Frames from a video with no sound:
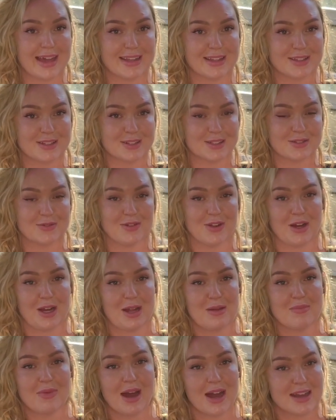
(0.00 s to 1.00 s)
It looks
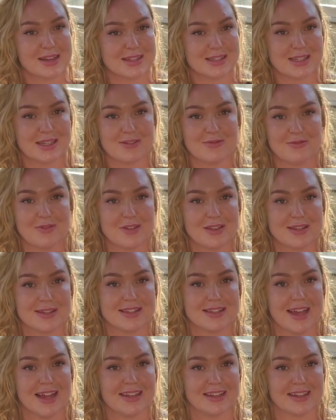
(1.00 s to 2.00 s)
very positive with the
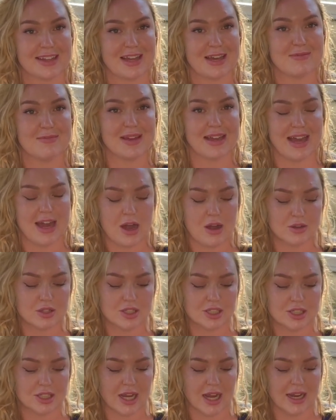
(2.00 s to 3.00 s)
Sun coming out,
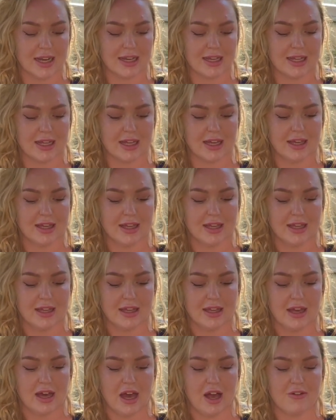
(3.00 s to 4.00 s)
shining
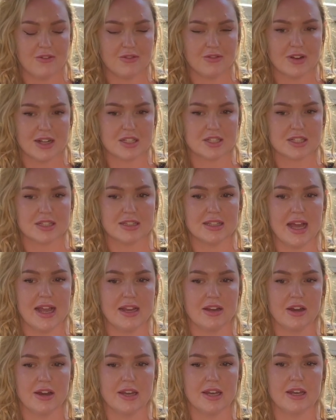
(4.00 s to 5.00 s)
a fresh
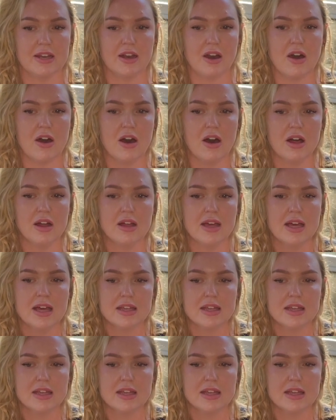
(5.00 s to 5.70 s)
light on it all.